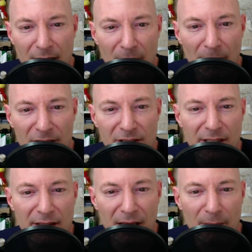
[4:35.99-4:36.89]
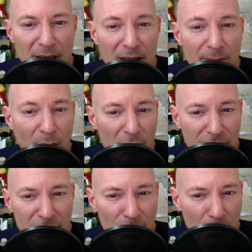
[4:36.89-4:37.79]
mentioning that being part of
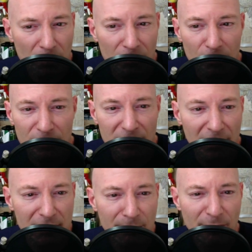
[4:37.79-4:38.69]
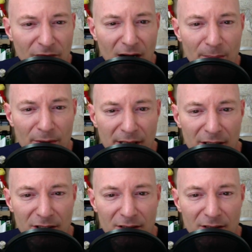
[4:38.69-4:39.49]
a tour group doesn't provide protection